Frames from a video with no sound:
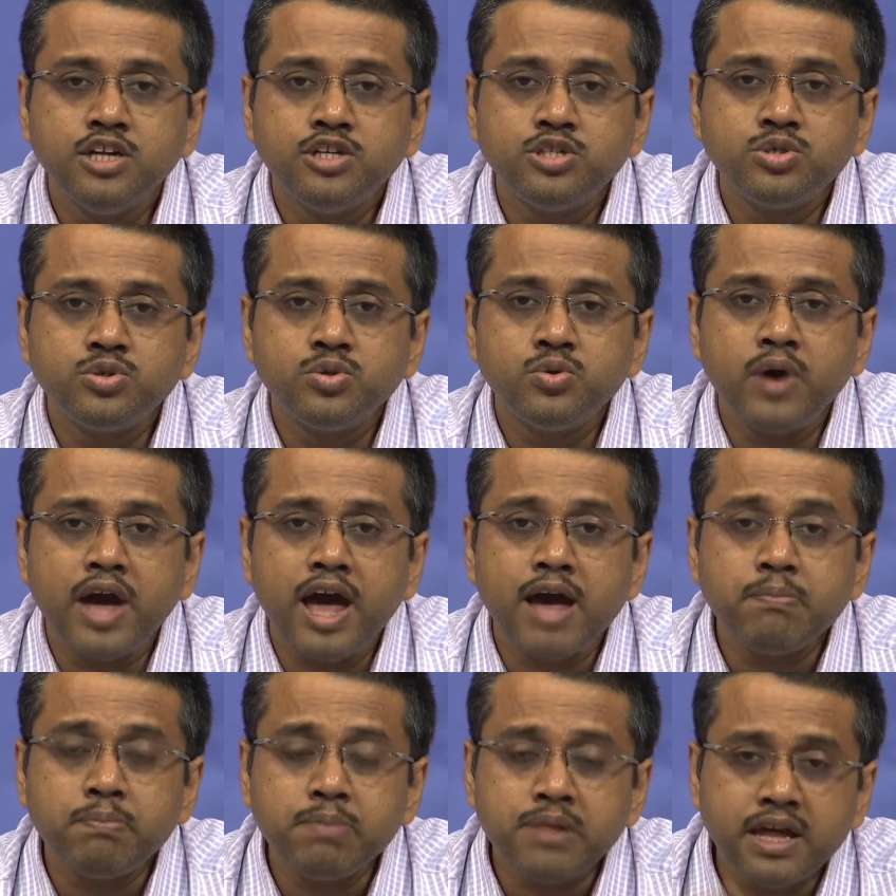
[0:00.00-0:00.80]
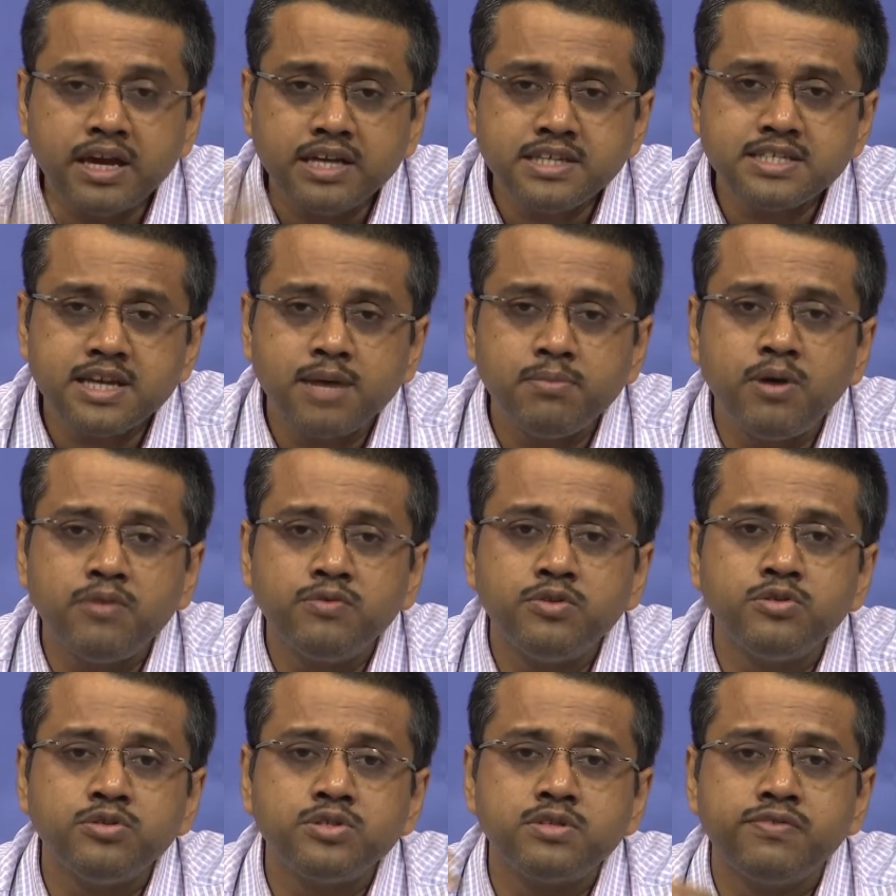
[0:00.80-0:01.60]
to apply some
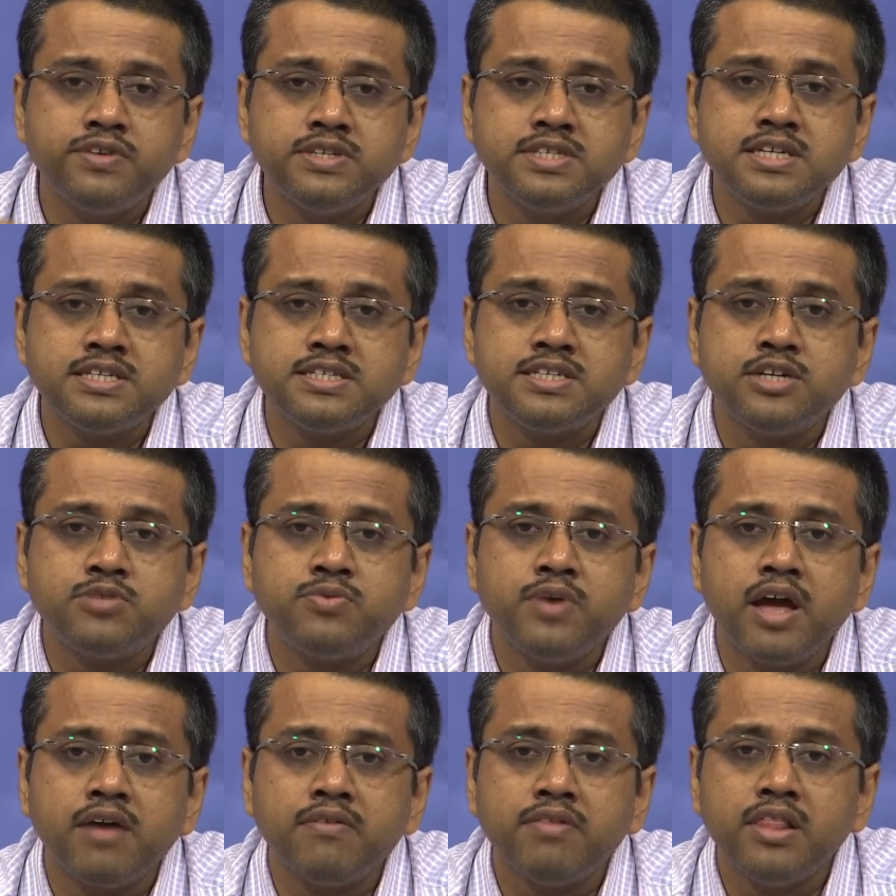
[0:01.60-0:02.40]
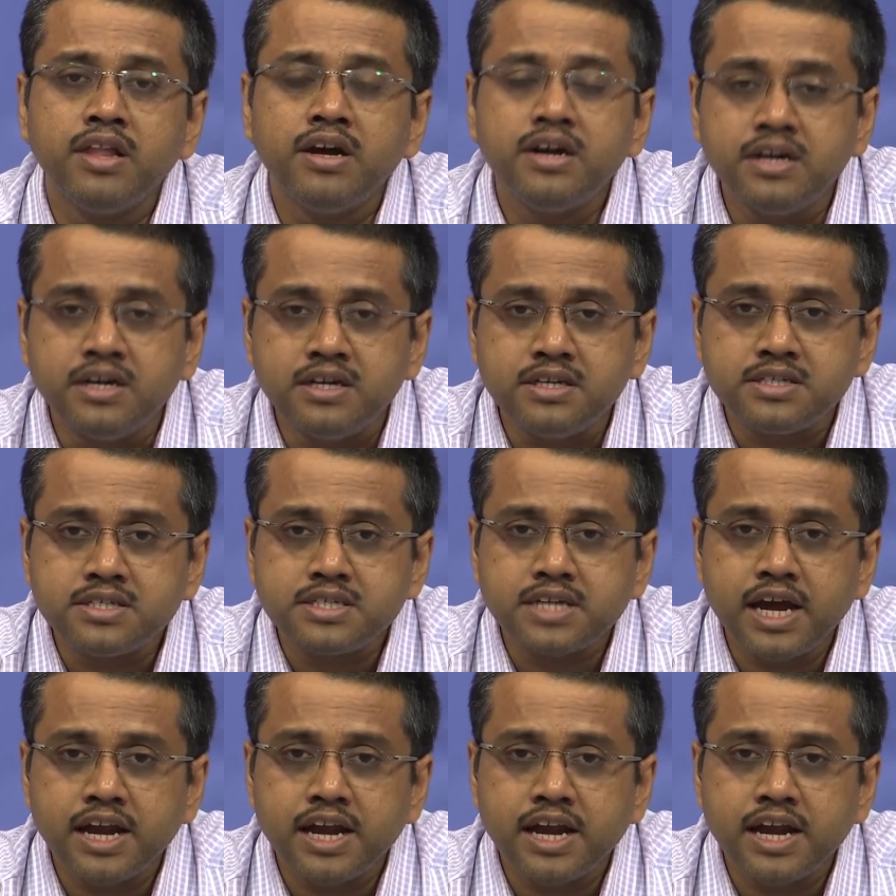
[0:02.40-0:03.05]
of those physics that we have learned